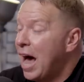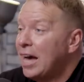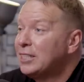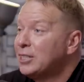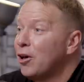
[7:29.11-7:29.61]

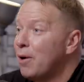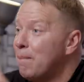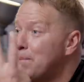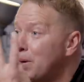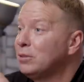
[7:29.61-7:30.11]
I saw it
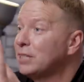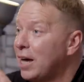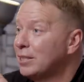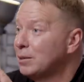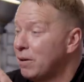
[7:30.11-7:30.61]
on both
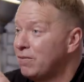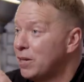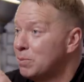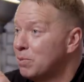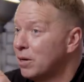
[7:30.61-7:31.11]
sides on my
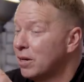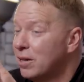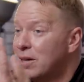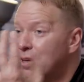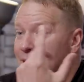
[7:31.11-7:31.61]
Facebook.
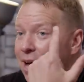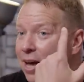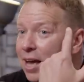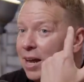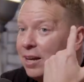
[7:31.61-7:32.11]

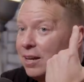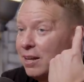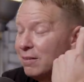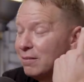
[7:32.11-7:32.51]
I got